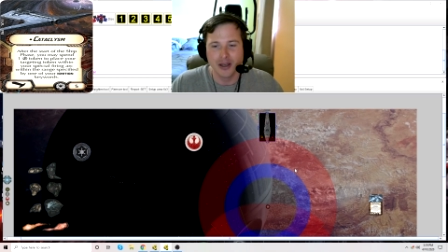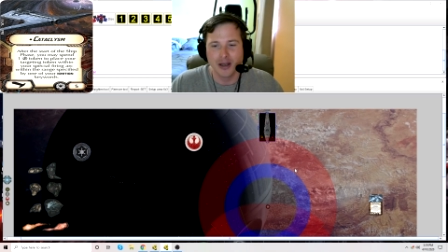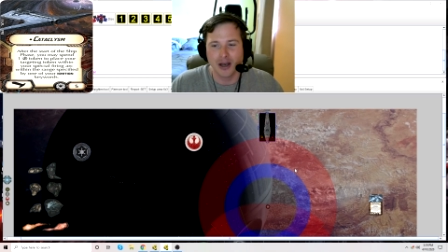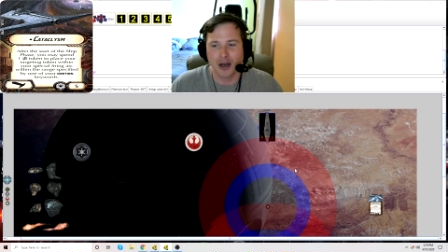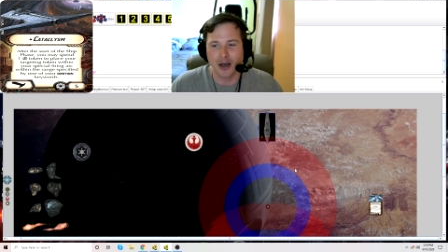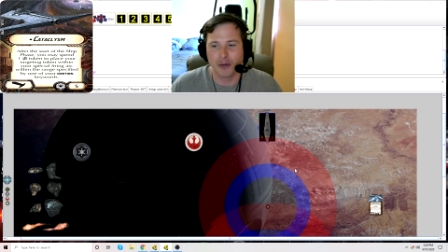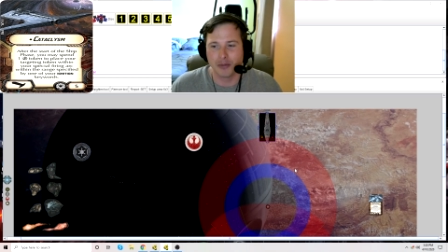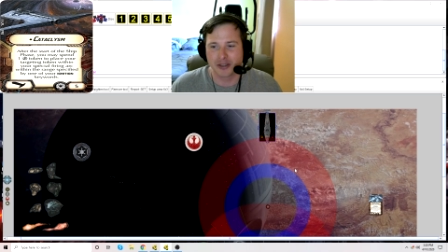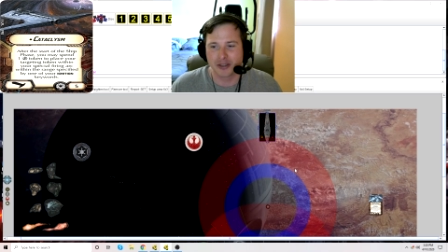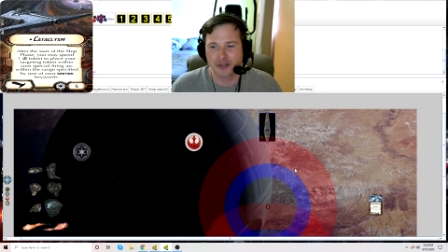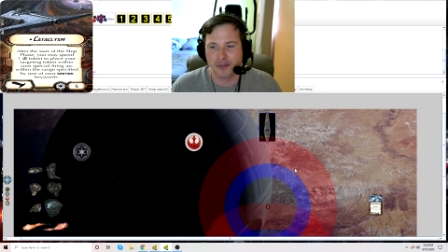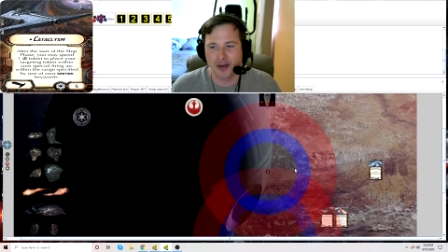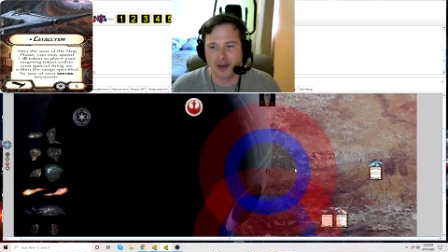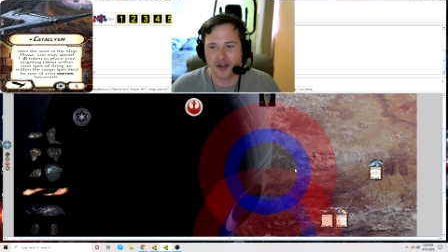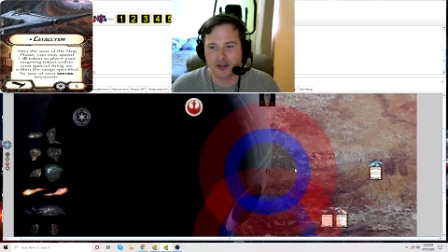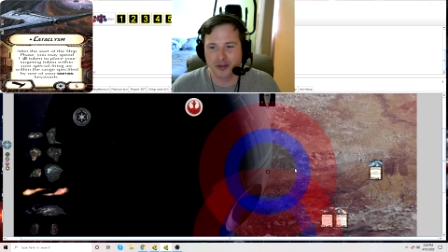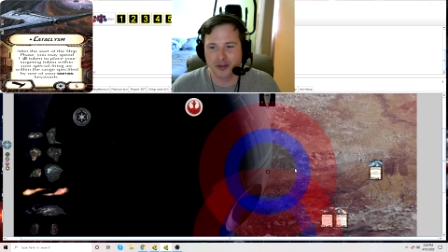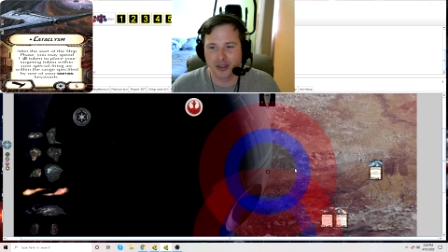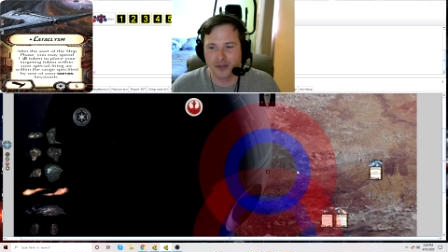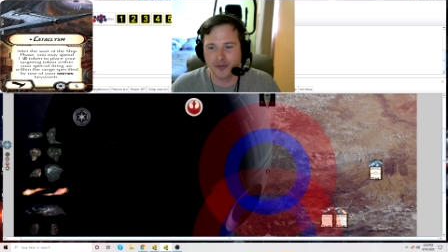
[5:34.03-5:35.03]
um,
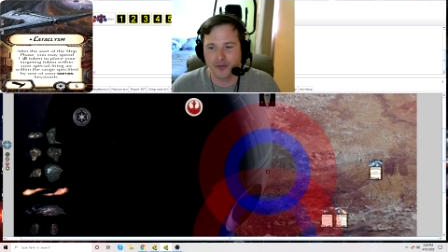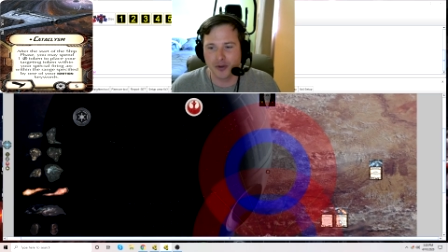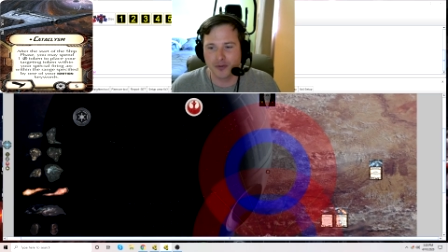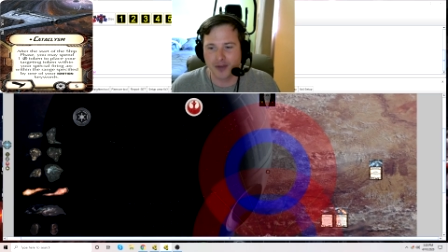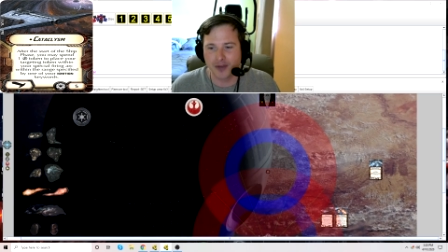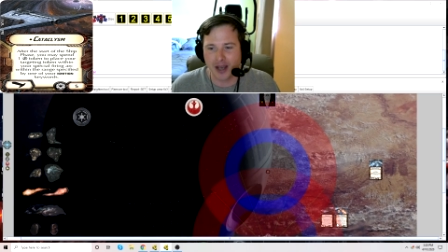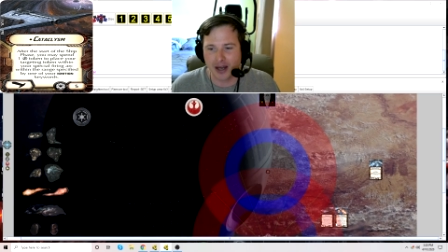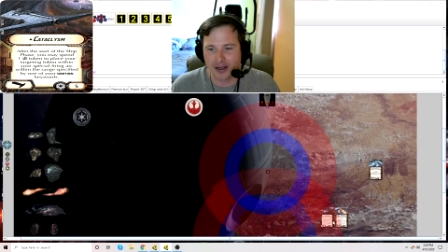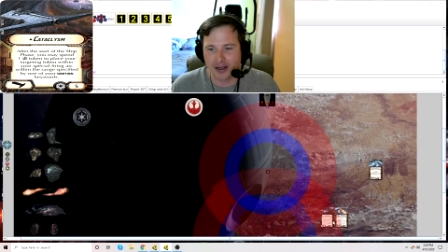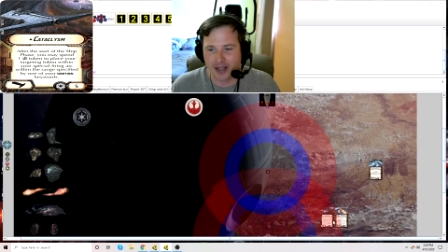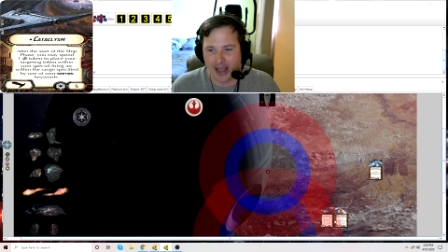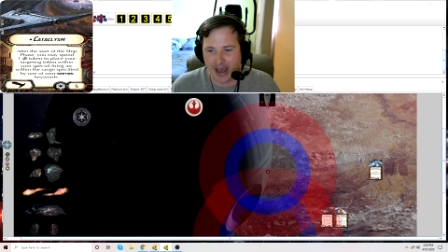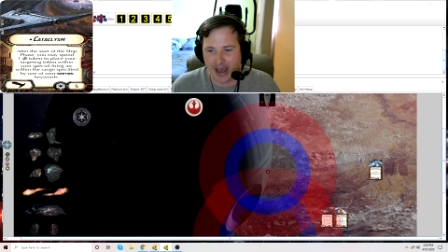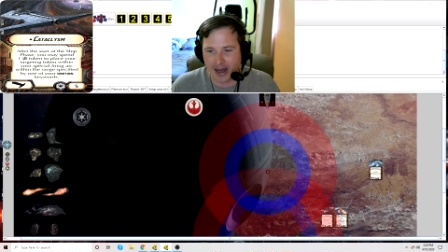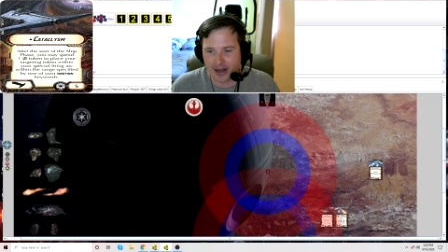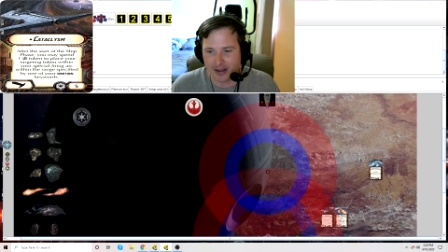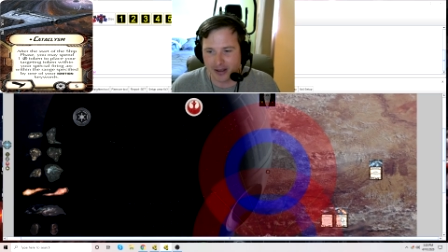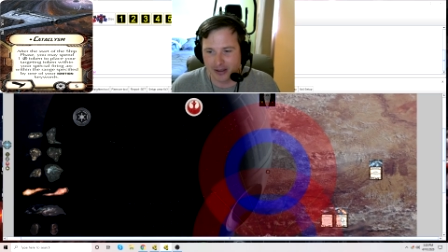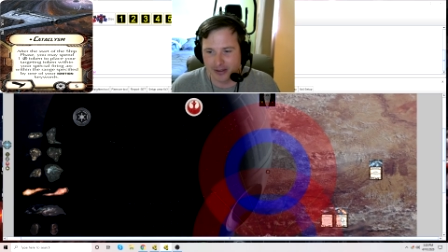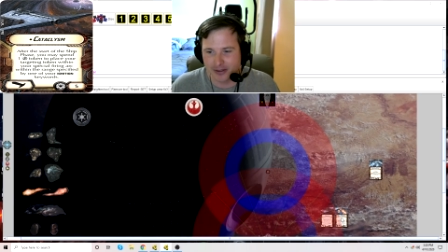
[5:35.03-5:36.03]
especially if you've got
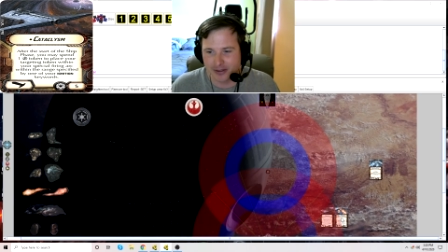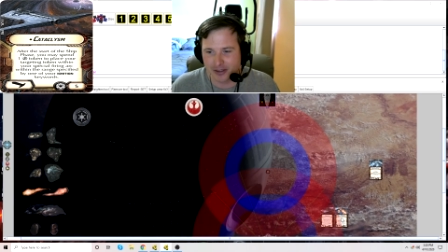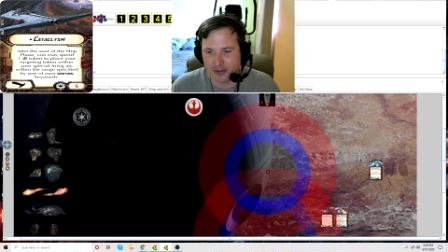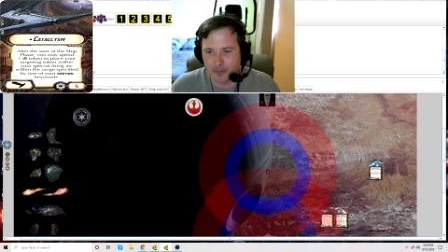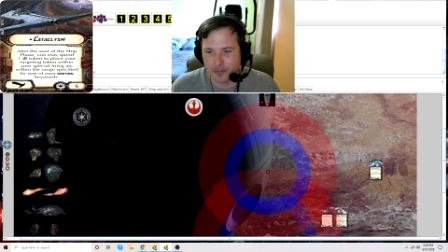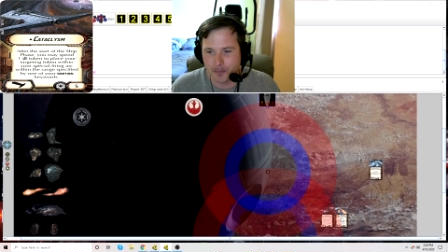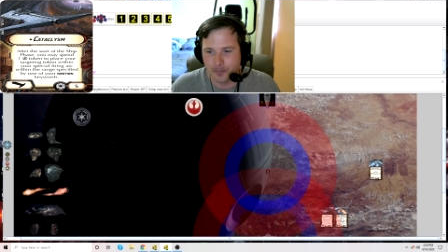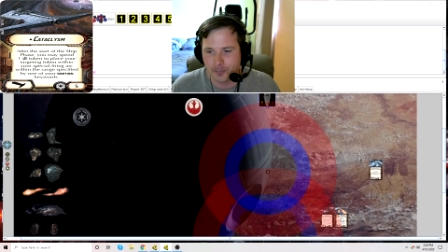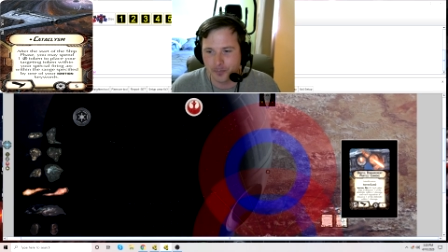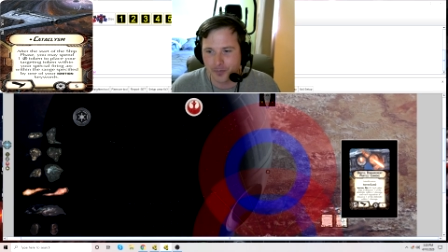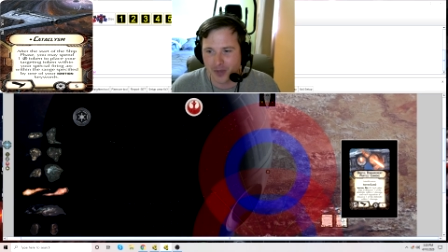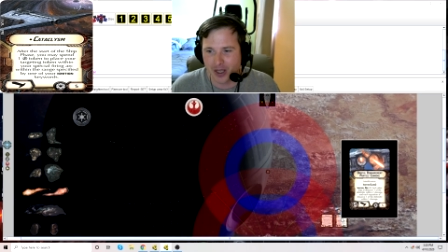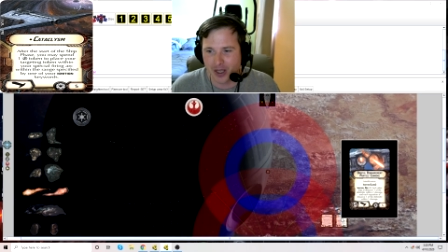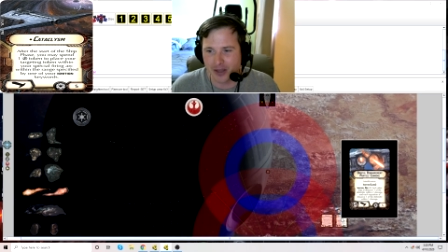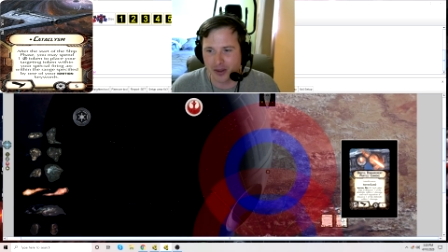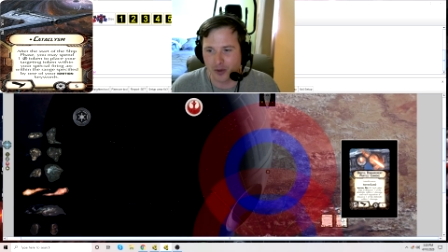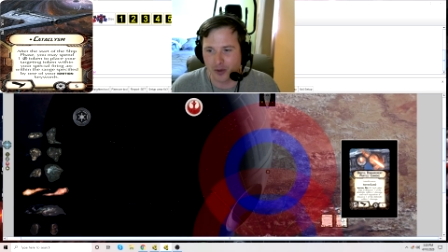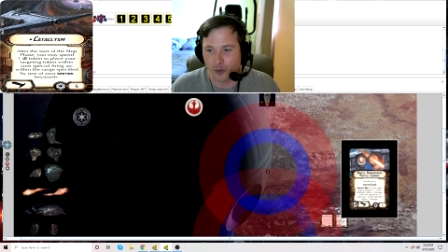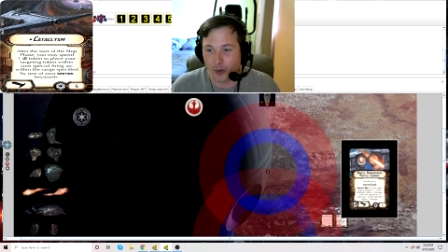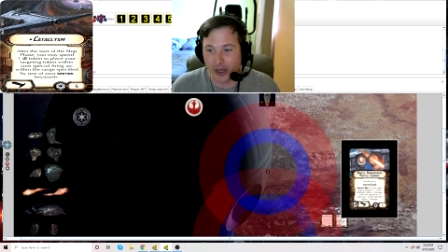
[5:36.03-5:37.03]
Cataclysm
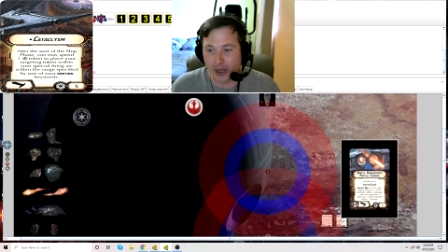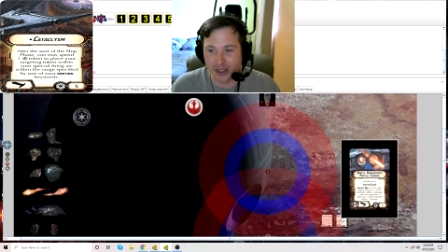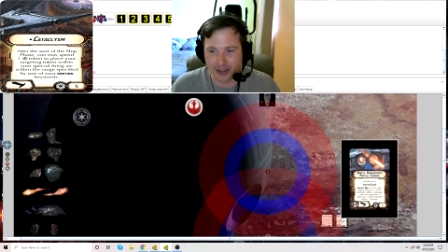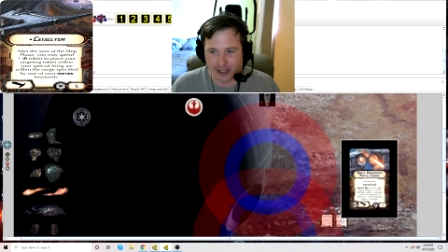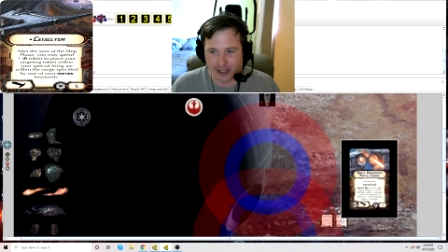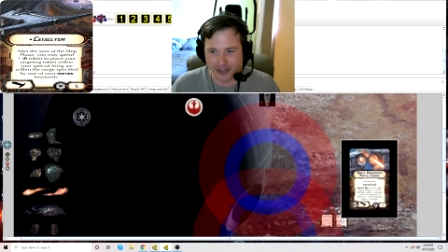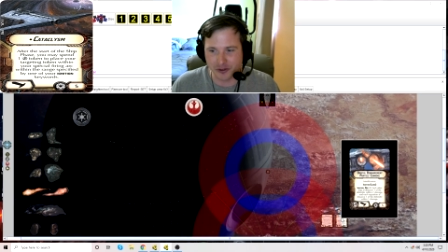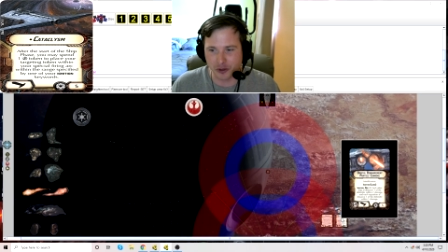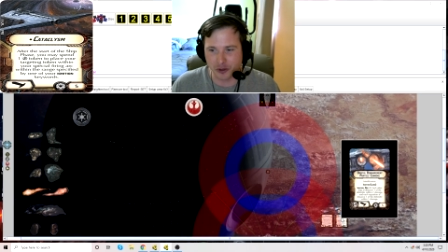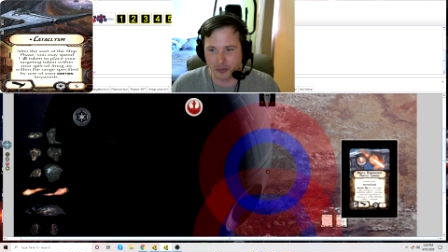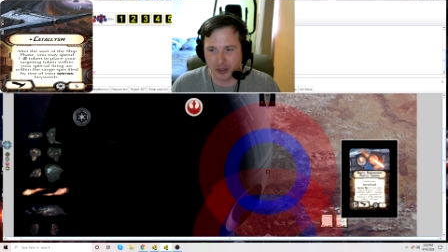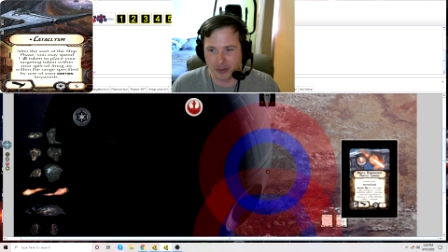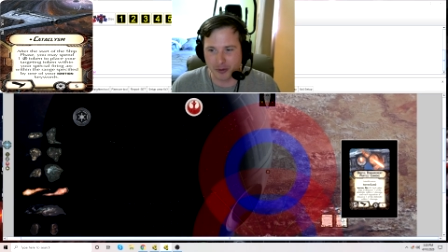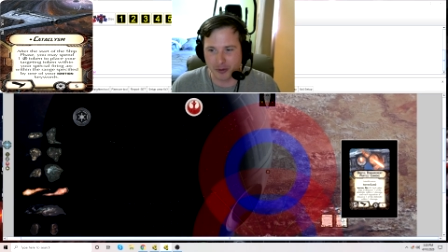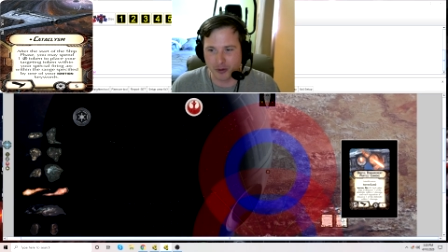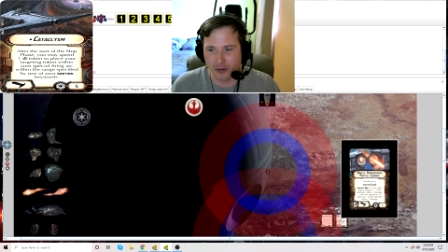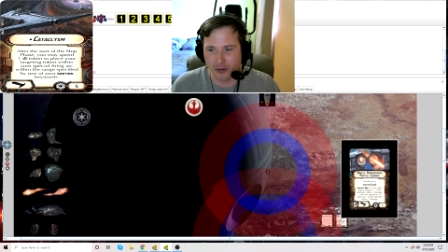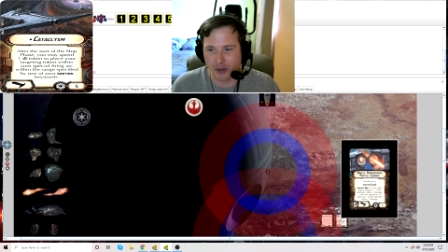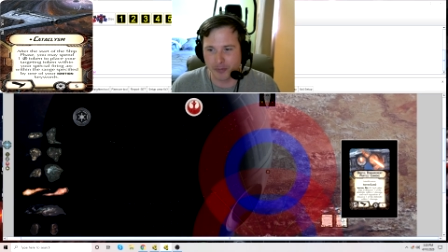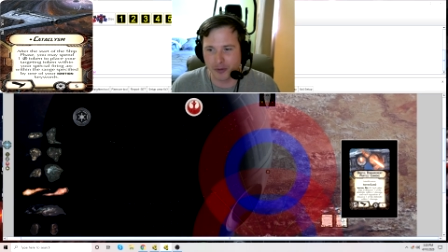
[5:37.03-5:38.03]
in the red laser beam
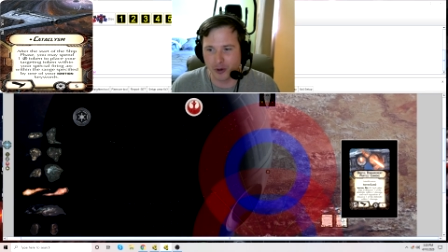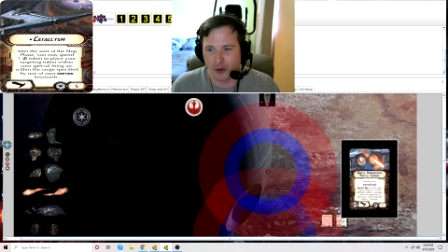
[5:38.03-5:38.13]
equipped,